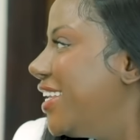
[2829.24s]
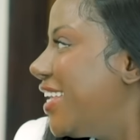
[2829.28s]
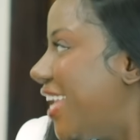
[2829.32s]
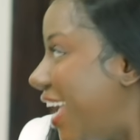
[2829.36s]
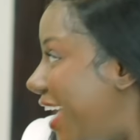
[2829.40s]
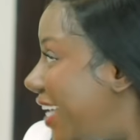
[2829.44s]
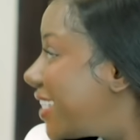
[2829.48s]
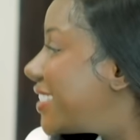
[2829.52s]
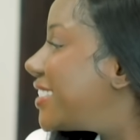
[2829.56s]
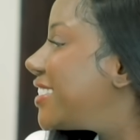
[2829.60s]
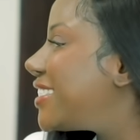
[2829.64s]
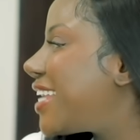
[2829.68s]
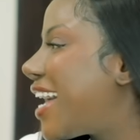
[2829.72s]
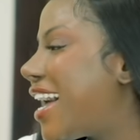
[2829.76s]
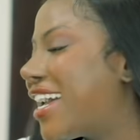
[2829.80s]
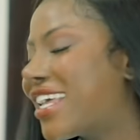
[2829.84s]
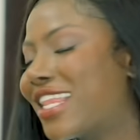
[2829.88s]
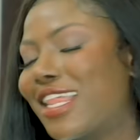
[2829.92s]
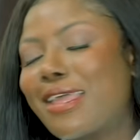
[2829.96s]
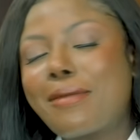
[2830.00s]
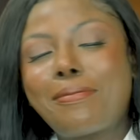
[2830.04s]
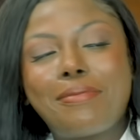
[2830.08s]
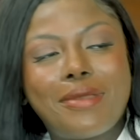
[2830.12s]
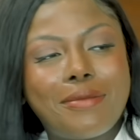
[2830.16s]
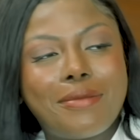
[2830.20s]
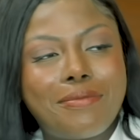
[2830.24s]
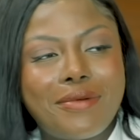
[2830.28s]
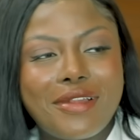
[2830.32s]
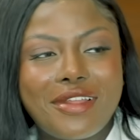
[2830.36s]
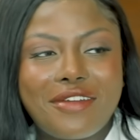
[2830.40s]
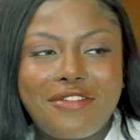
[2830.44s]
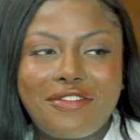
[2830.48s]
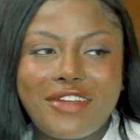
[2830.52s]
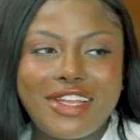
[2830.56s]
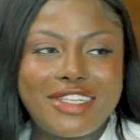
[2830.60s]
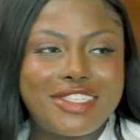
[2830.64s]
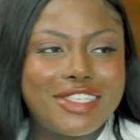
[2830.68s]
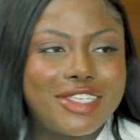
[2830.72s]
exactly, people are
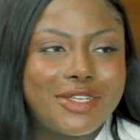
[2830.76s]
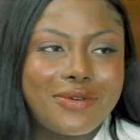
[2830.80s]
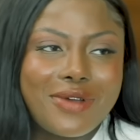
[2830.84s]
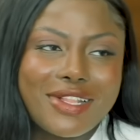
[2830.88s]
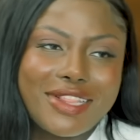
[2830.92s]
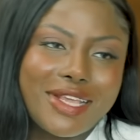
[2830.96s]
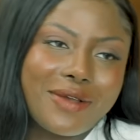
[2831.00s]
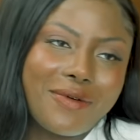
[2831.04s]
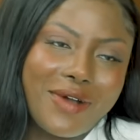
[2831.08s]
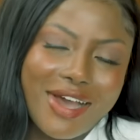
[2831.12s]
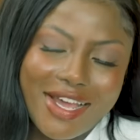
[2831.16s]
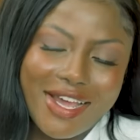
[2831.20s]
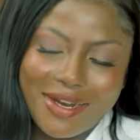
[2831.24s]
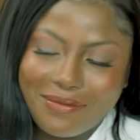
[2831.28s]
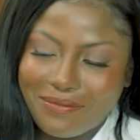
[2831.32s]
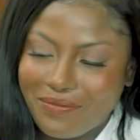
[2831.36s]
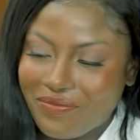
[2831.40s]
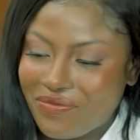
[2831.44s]
free to do what they want.